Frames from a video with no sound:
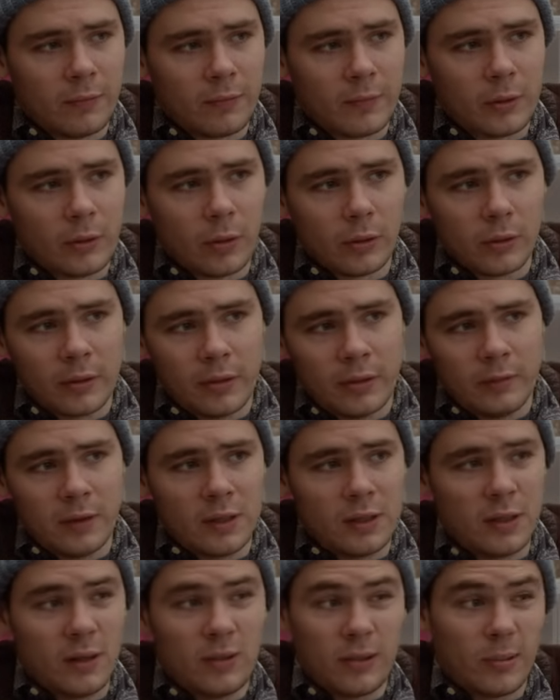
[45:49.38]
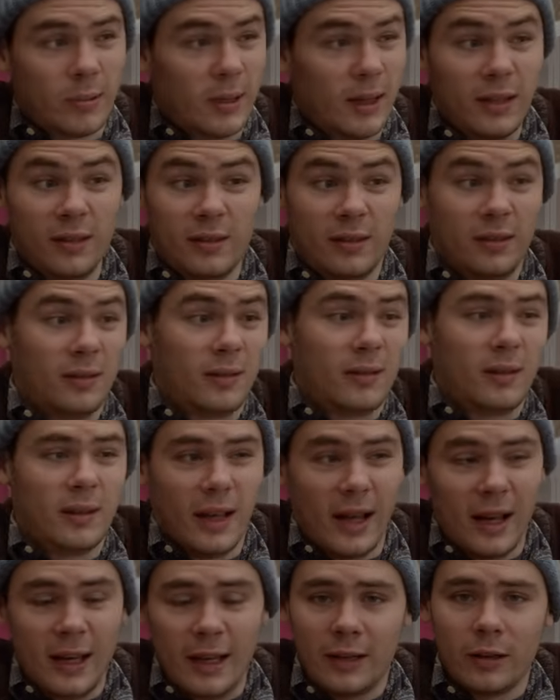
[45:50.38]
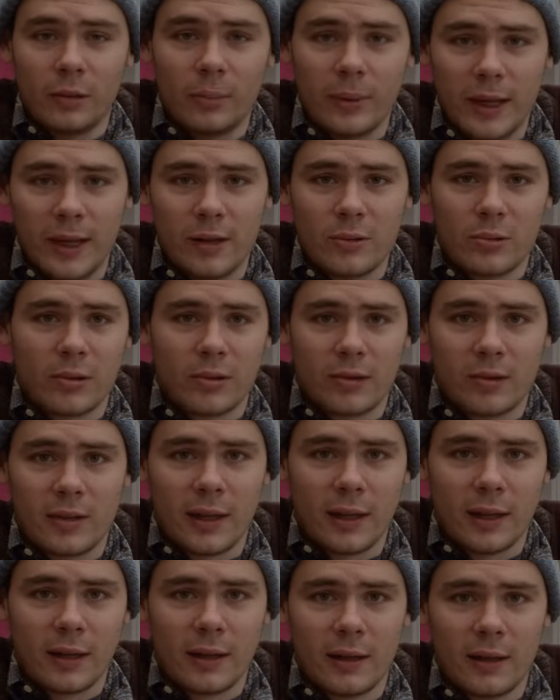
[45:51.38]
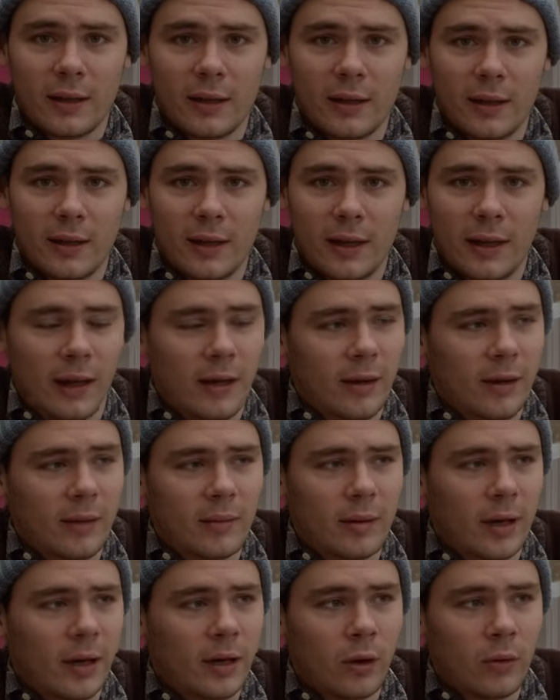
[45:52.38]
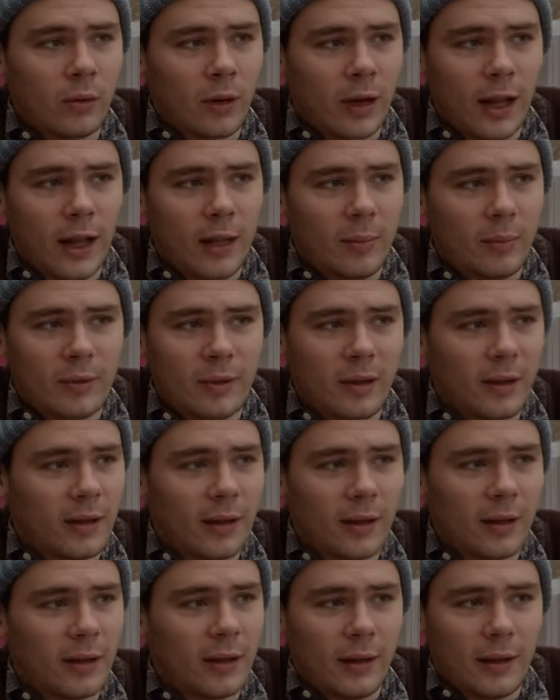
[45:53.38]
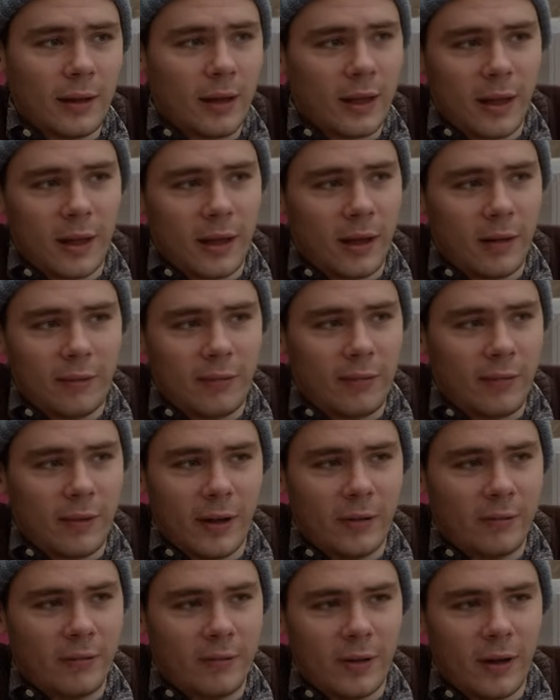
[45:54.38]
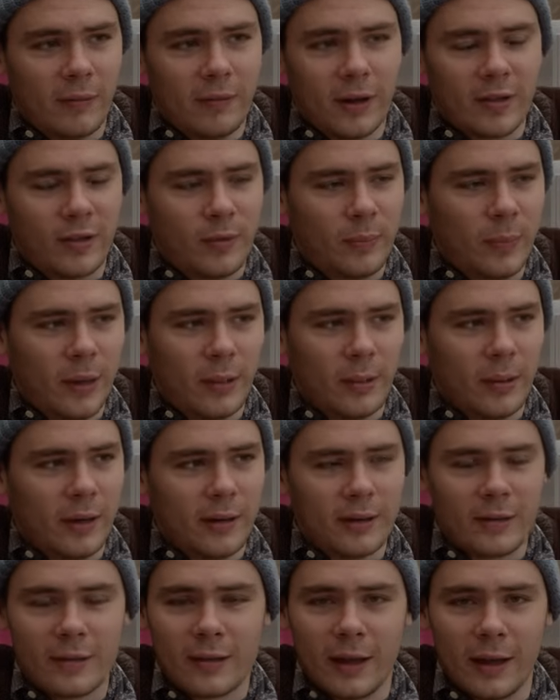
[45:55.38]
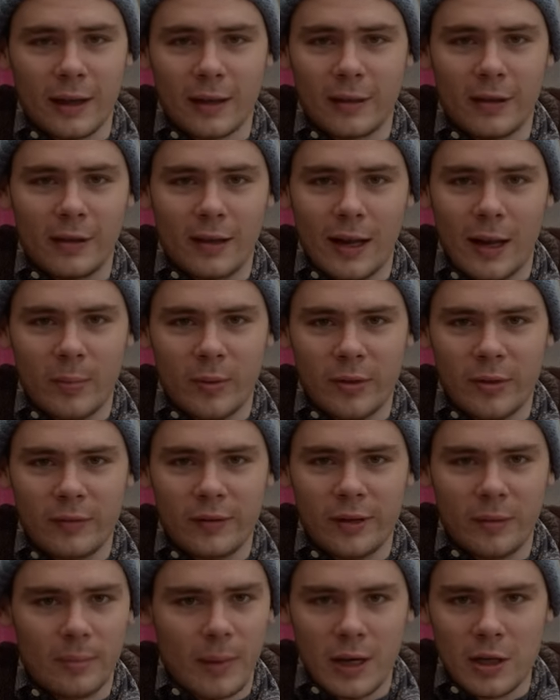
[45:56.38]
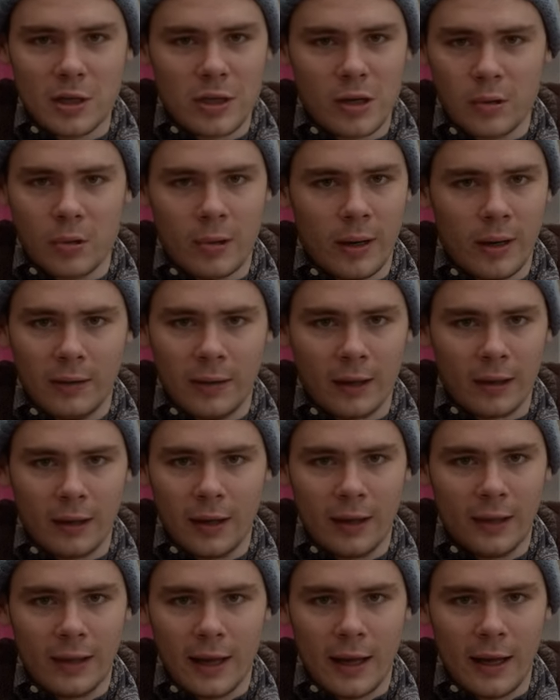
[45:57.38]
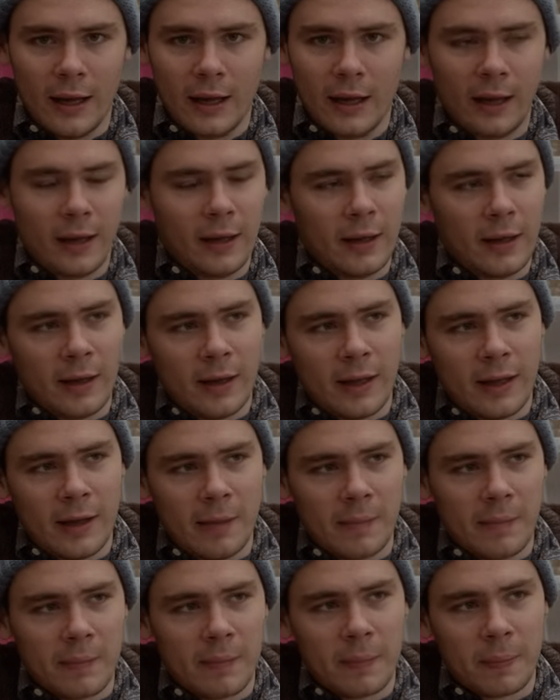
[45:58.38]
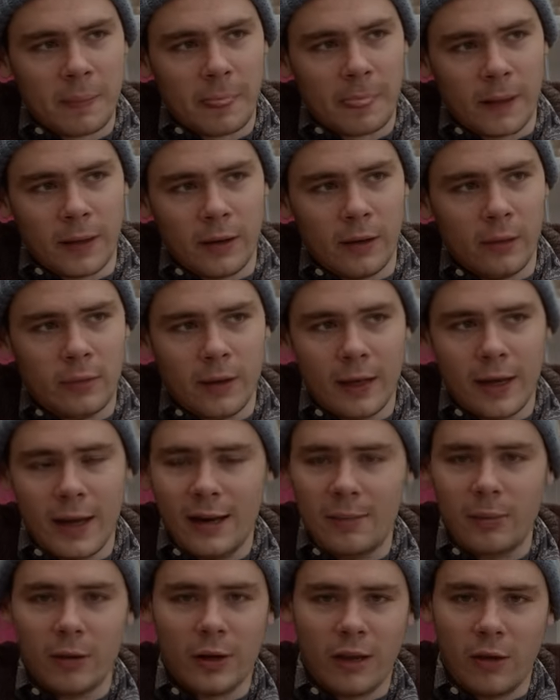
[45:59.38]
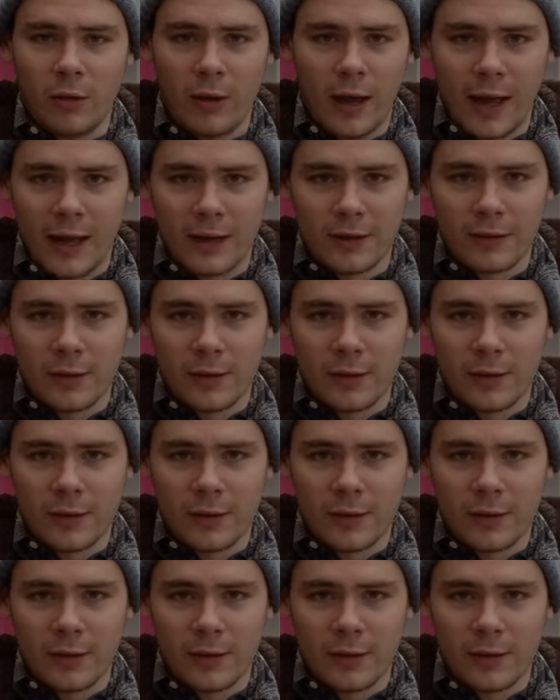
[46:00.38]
cognitive issues are at least a little bit interesting. I don't claim to have experienced like the depths of dementia or anything like that. I don't think anybody who had